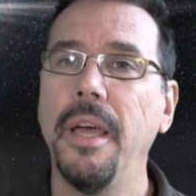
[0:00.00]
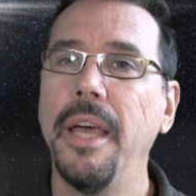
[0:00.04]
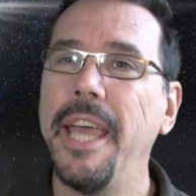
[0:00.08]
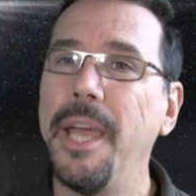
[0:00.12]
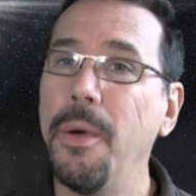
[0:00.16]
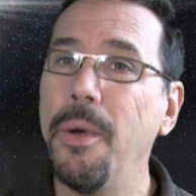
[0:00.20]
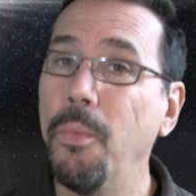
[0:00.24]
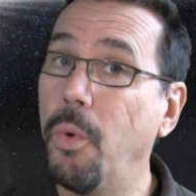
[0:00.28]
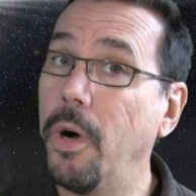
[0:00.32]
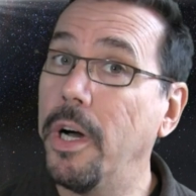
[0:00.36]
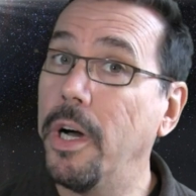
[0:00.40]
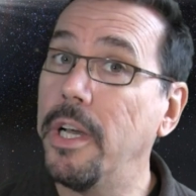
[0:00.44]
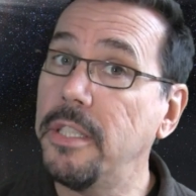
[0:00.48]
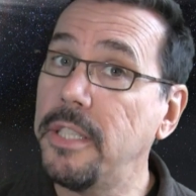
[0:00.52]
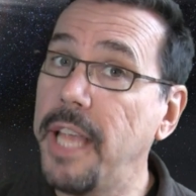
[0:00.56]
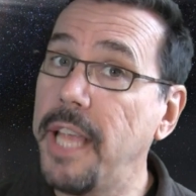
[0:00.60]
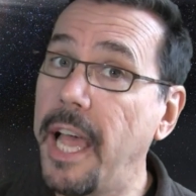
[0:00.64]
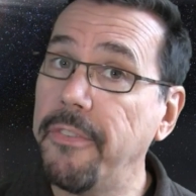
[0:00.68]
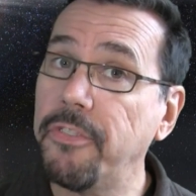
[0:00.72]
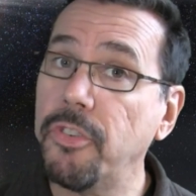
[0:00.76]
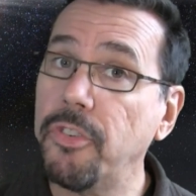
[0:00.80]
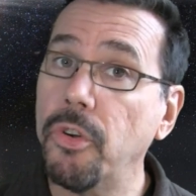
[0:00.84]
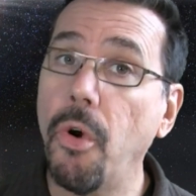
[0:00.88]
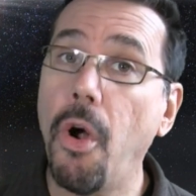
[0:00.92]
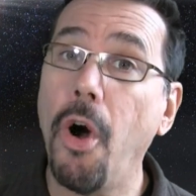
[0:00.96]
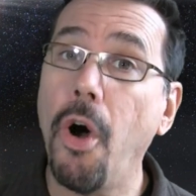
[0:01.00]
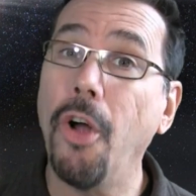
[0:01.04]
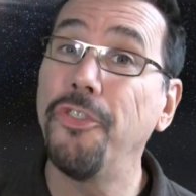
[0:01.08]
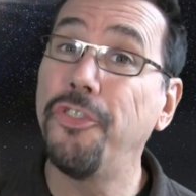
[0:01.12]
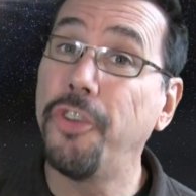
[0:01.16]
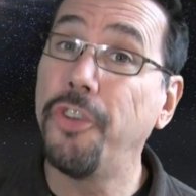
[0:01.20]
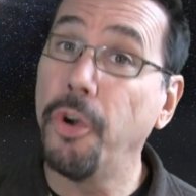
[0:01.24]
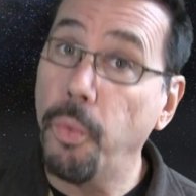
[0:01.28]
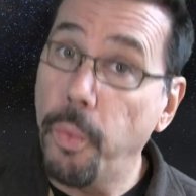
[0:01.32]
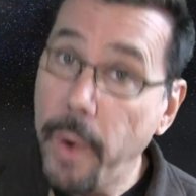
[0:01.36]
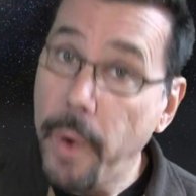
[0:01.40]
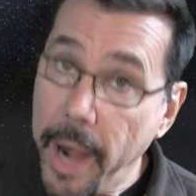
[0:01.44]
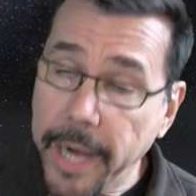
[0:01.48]
It was, after all,
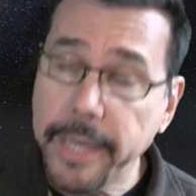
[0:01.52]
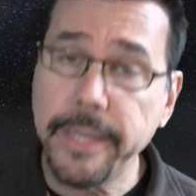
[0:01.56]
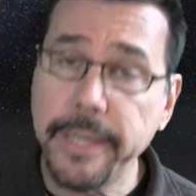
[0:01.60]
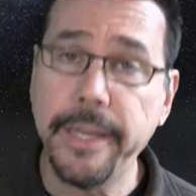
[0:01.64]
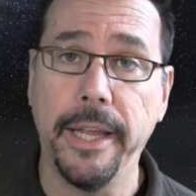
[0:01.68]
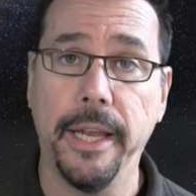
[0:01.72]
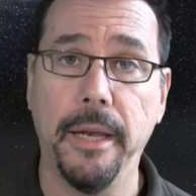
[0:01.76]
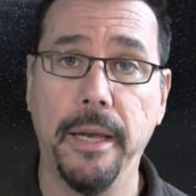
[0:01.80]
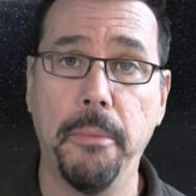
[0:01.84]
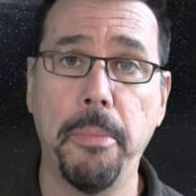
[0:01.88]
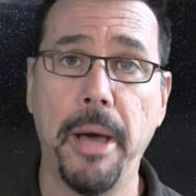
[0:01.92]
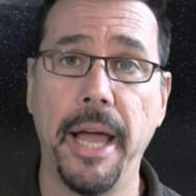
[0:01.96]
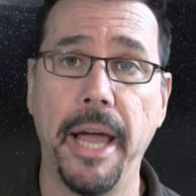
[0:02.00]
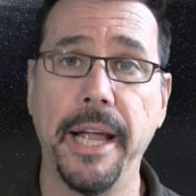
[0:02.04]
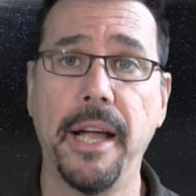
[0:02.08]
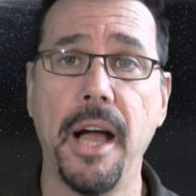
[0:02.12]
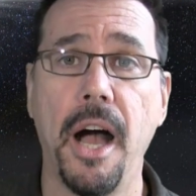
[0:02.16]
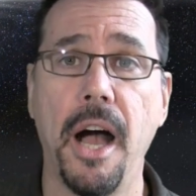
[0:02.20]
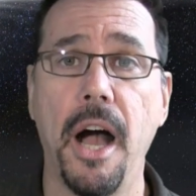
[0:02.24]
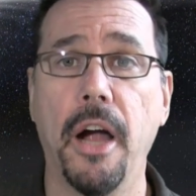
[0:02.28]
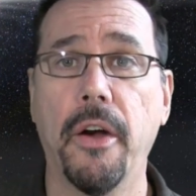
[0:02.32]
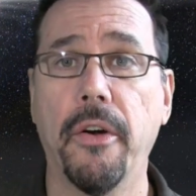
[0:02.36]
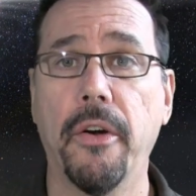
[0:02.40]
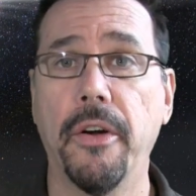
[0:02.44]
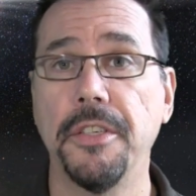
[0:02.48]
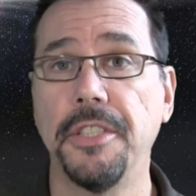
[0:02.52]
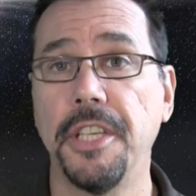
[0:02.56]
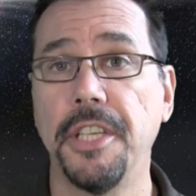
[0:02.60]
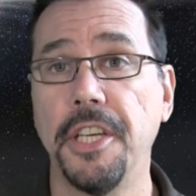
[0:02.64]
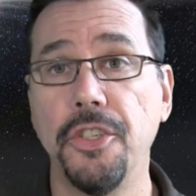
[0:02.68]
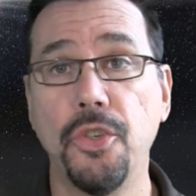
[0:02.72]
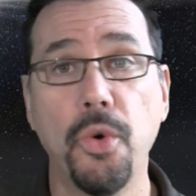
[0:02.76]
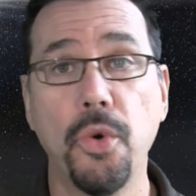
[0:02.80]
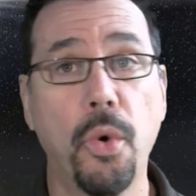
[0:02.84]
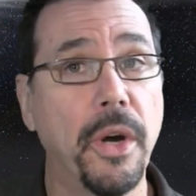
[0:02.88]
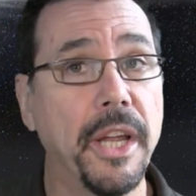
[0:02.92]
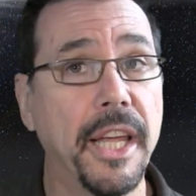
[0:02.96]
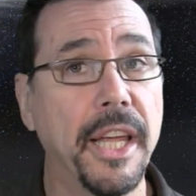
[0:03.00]
directed by Congress
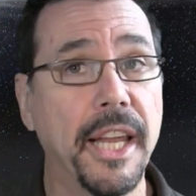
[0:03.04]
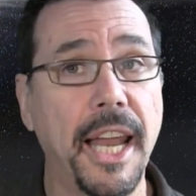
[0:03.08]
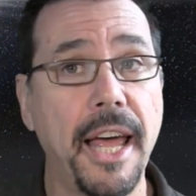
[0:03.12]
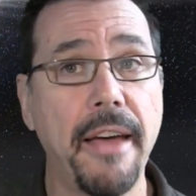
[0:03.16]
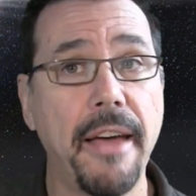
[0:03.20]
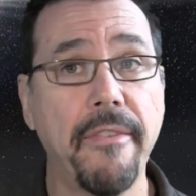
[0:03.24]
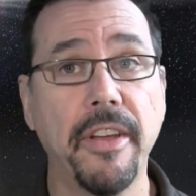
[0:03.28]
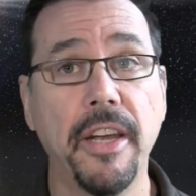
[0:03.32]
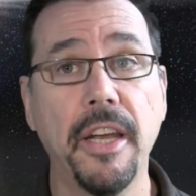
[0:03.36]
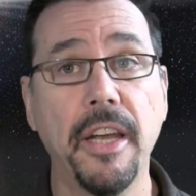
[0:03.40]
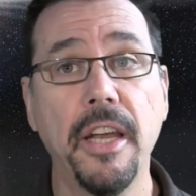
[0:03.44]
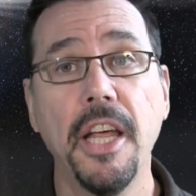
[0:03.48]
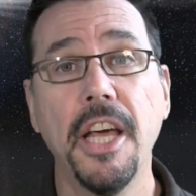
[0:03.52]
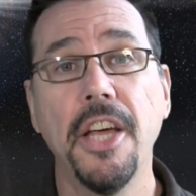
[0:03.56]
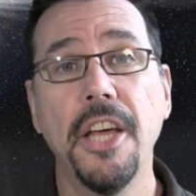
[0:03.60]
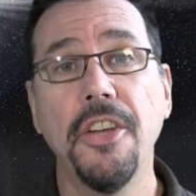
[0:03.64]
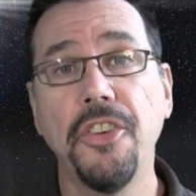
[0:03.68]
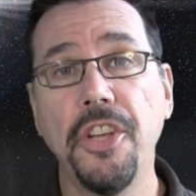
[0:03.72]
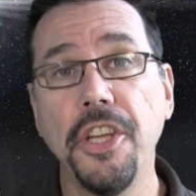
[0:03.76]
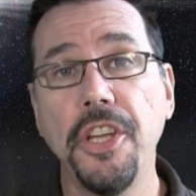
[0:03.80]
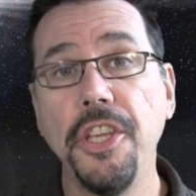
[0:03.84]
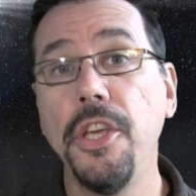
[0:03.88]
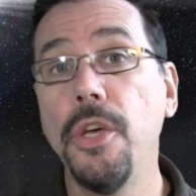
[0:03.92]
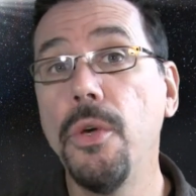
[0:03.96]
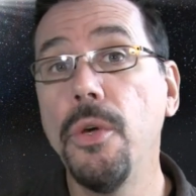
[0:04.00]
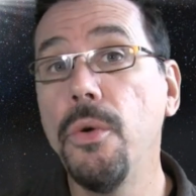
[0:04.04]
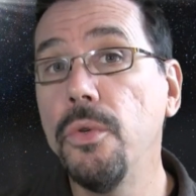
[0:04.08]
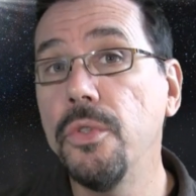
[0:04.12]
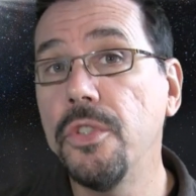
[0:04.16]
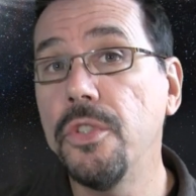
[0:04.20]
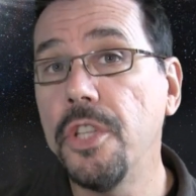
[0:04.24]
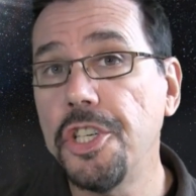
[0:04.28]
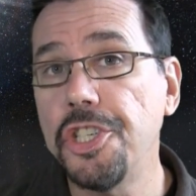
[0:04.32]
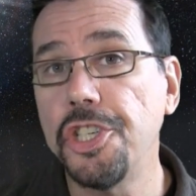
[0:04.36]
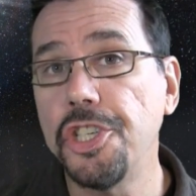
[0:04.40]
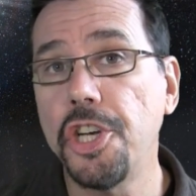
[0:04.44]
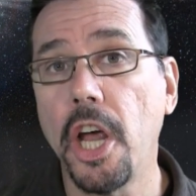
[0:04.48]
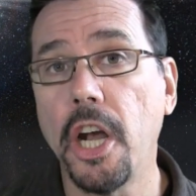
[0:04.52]
in 2011 to use
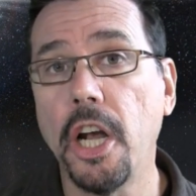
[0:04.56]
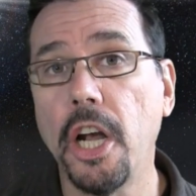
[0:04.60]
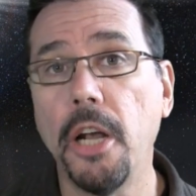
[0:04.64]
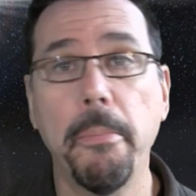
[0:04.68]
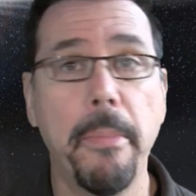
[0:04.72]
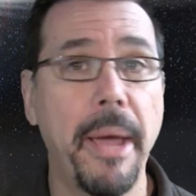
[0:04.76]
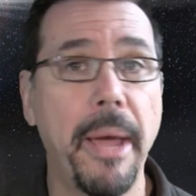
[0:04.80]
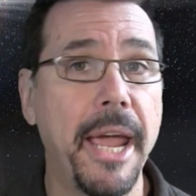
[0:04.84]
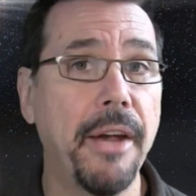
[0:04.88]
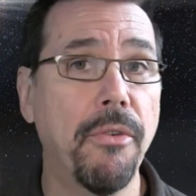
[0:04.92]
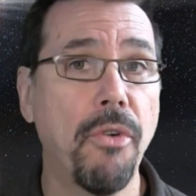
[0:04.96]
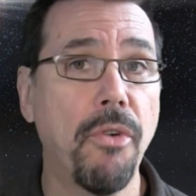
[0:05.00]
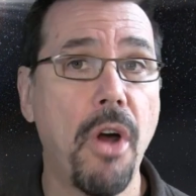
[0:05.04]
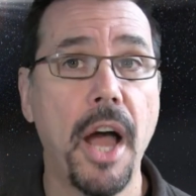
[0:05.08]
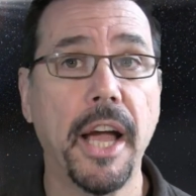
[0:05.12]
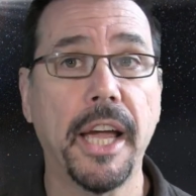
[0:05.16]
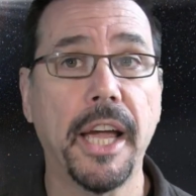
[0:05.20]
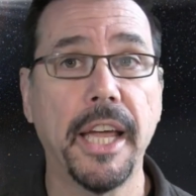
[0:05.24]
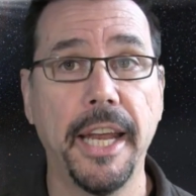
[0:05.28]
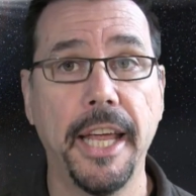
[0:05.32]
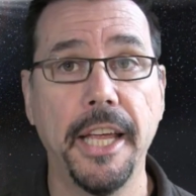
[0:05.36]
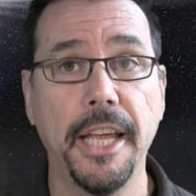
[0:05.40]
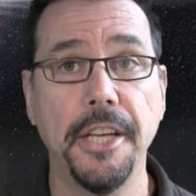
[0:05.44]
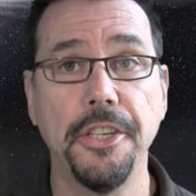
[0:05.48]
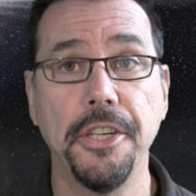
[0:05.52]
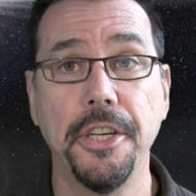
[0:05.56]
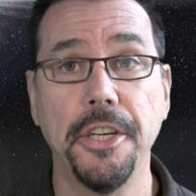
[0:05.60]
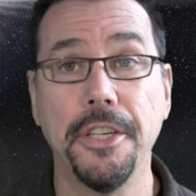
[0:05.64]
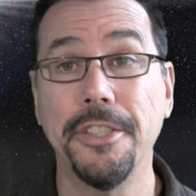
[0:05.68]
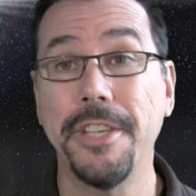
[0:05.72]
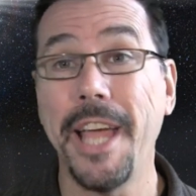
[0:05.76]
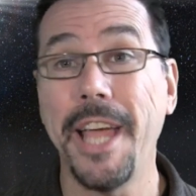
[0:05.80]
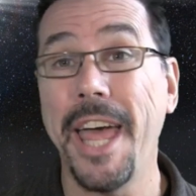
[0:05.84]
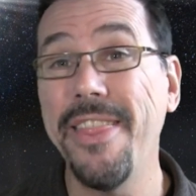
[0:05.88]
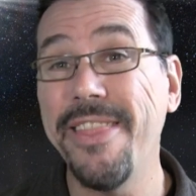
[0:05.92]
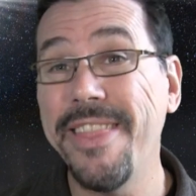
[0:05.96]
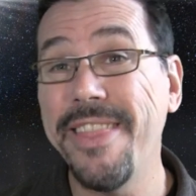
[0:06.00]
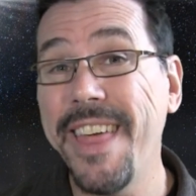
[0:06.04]
the shuttle main rocket
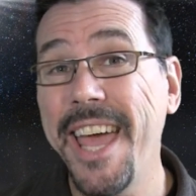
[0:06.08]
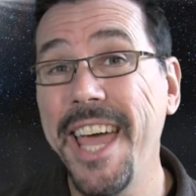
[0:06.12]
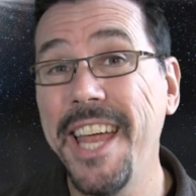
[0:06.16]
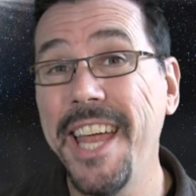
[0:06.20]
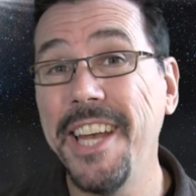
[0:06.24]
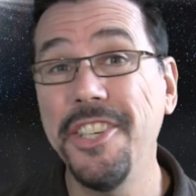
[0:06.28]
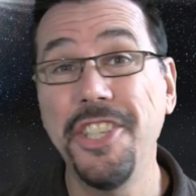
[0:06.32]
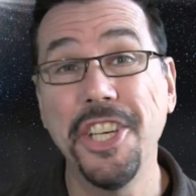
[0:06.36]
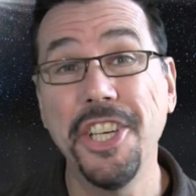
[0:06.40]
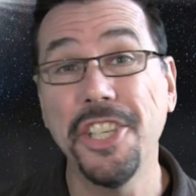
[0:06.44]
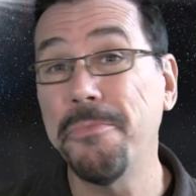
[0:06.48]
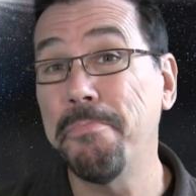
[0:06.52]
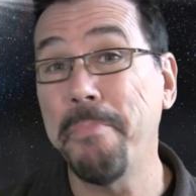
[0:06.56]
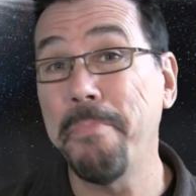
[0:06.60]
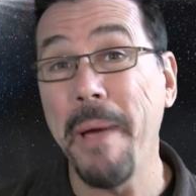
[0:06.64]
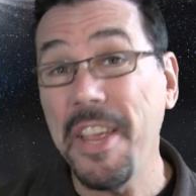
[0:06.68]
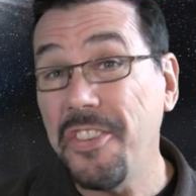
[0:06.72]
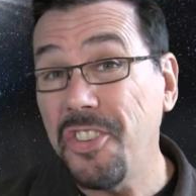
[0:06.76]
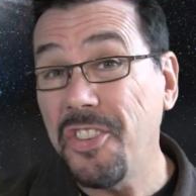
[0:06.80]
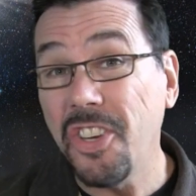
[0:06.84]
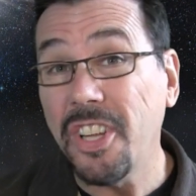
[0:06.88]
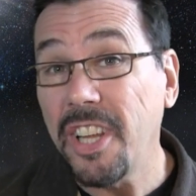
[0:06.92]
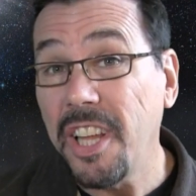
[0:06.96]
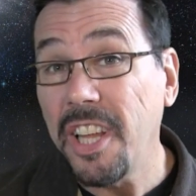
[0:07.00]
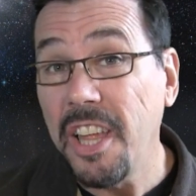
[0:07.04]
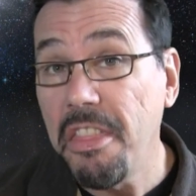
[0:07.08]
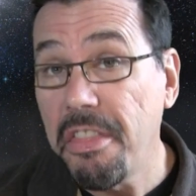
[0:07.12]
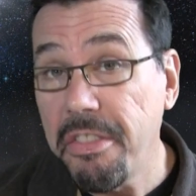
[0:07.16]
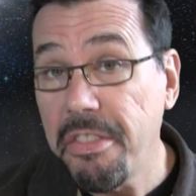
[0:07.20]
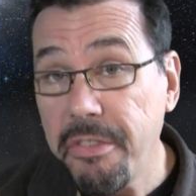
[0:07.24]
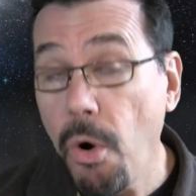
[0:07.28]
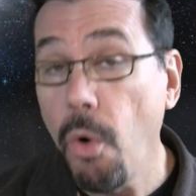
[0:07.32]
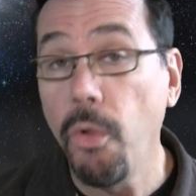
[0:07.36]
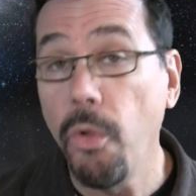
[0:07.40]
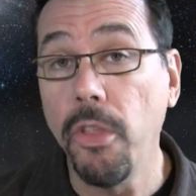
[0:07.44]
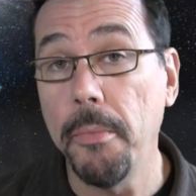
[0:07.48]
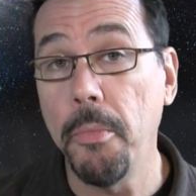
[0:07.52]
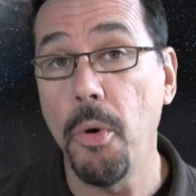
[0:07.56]
engines and then just basically
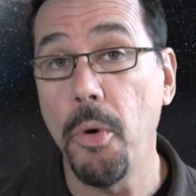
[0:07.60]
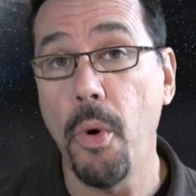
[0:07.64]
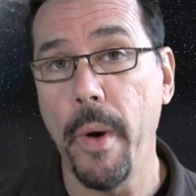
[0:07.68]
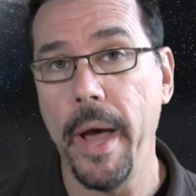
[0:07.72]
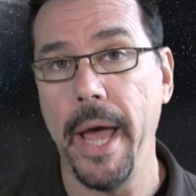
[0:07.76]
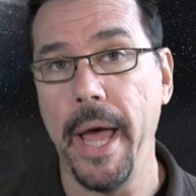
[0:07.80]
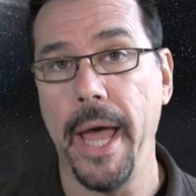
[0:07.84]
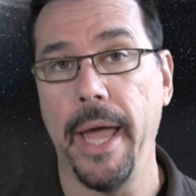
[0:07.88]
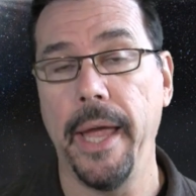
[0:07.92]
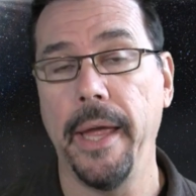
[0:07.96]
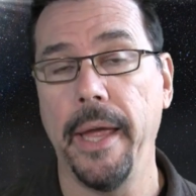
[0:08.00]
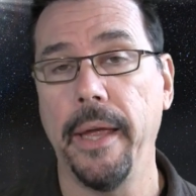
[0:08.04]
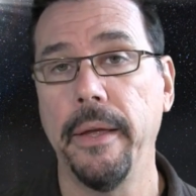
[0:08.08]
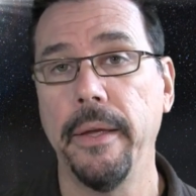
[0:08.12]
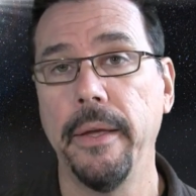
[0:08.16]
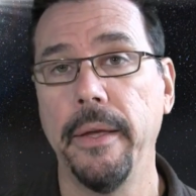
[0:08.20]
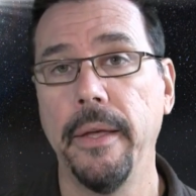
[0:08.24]
throw them away.